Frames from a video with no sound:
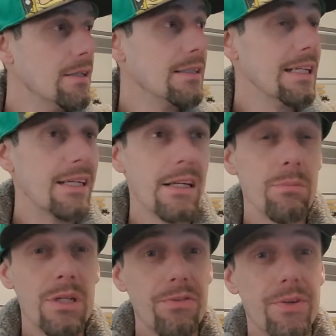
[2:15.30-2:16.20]

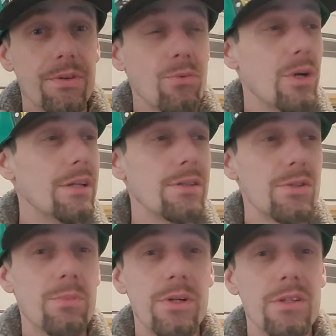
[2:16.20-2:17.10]
1080p if you're running
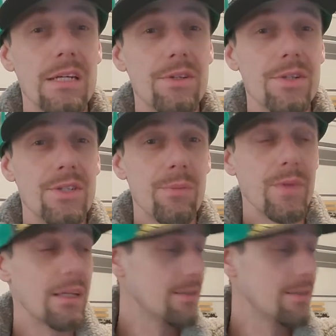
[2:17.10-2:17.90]
Super Nintendo or something,